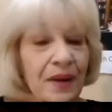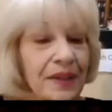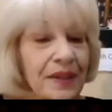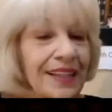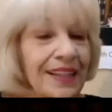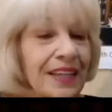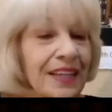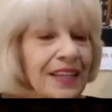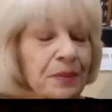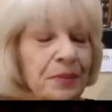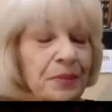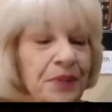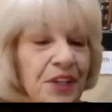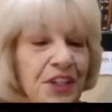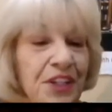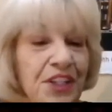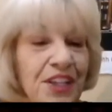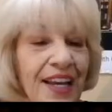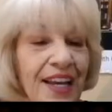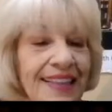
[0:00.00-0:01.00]
really
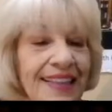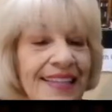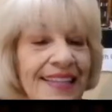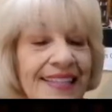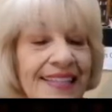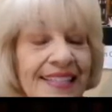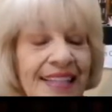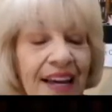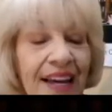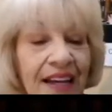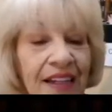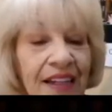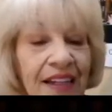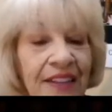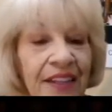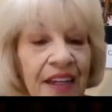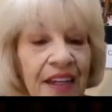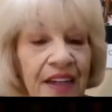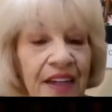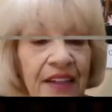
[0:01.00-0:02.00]
appreciate these
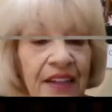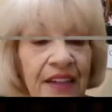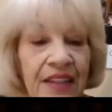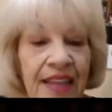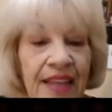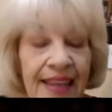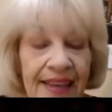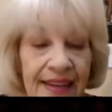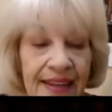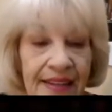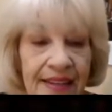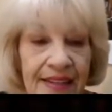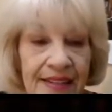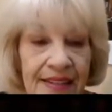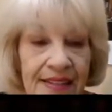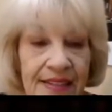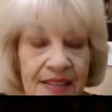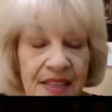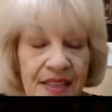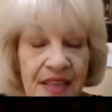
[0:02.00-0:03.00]
young kids,